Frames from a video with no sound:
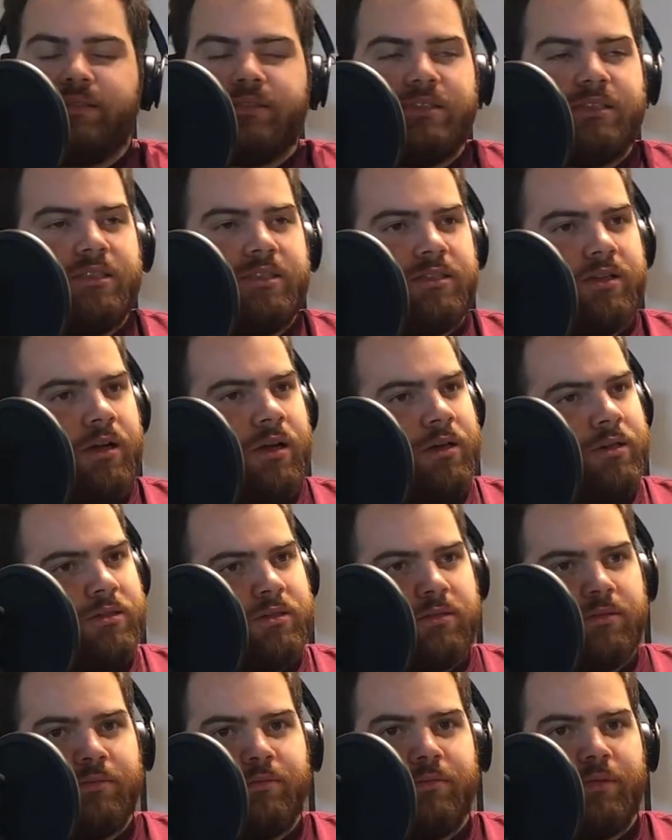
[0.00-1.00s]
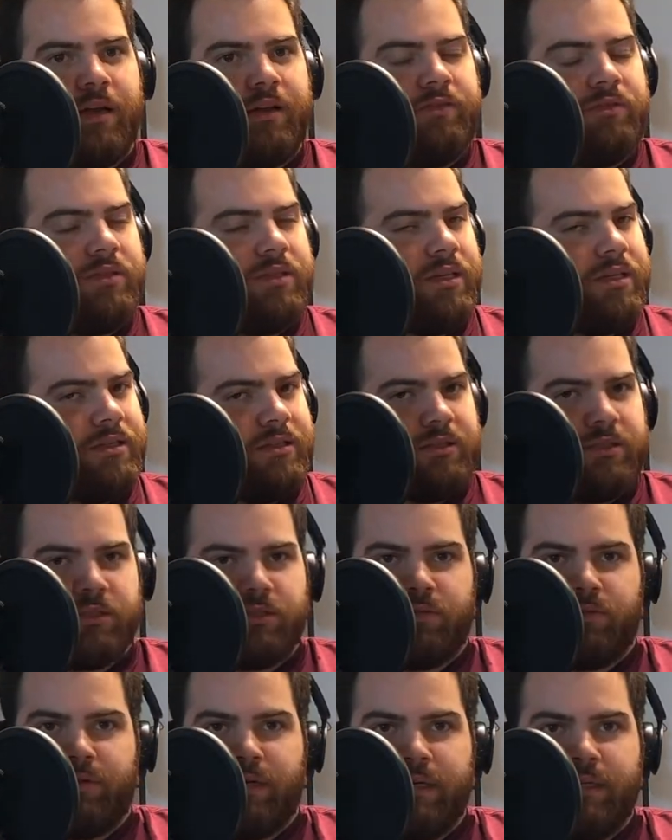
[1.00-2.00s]
She's awesome. Everything is
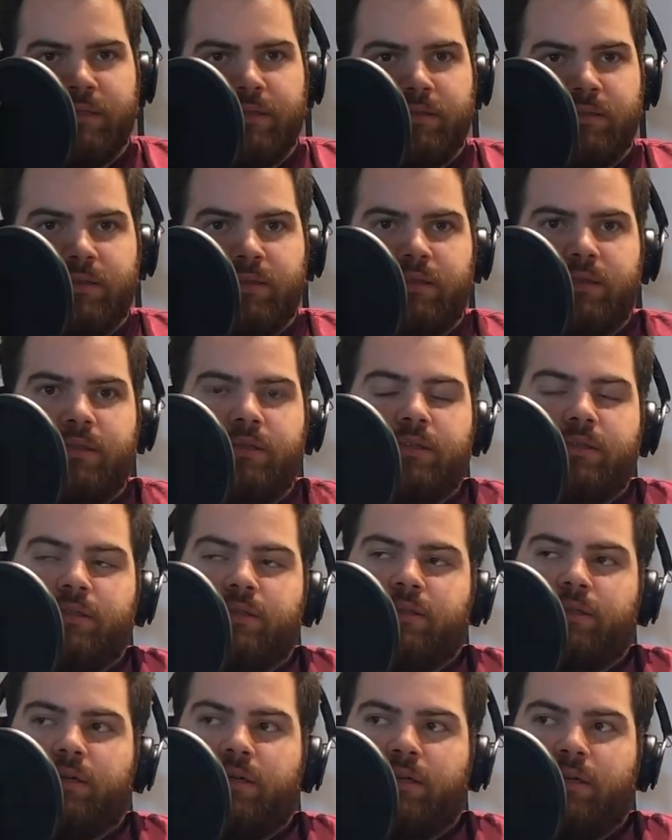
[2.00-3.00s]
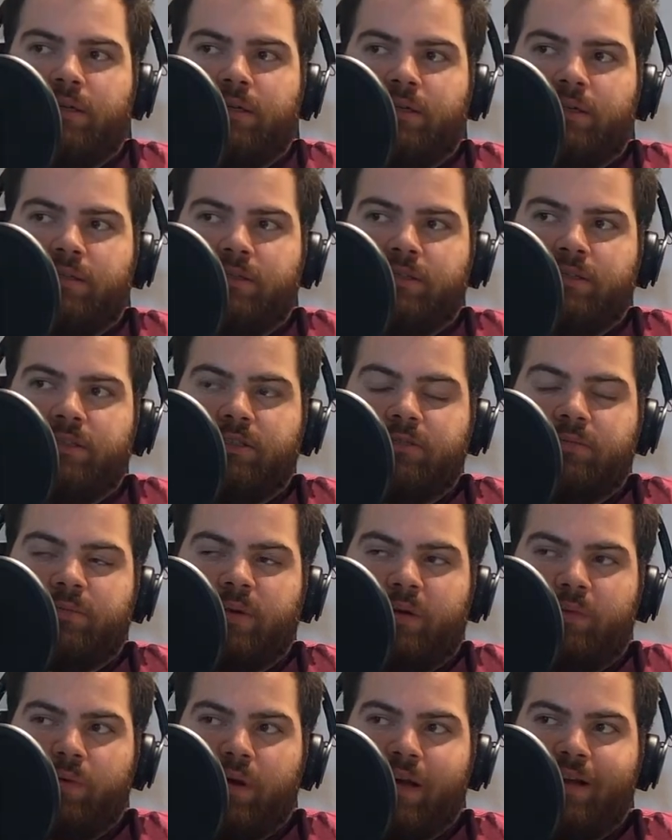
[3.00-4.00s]
great. She's
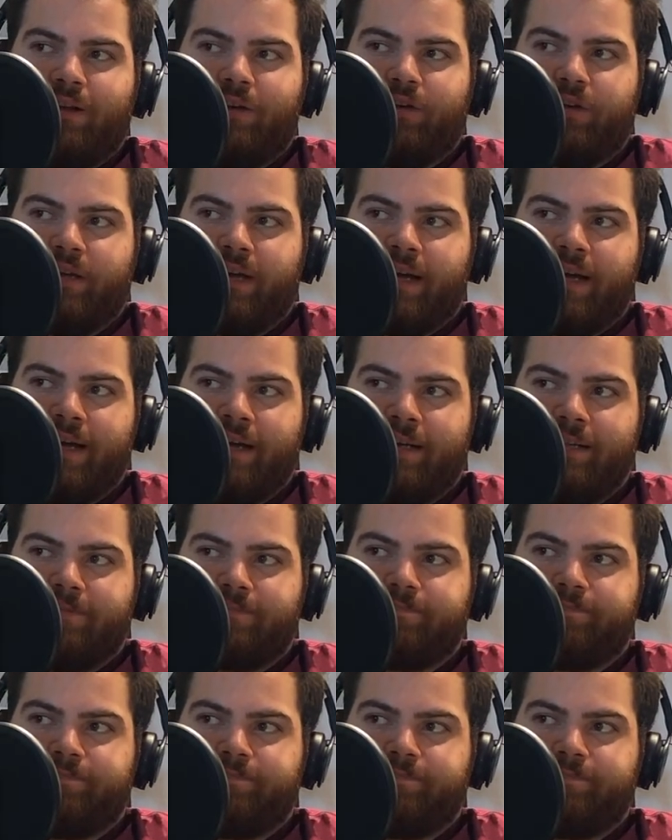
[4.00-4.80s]
my ride or die.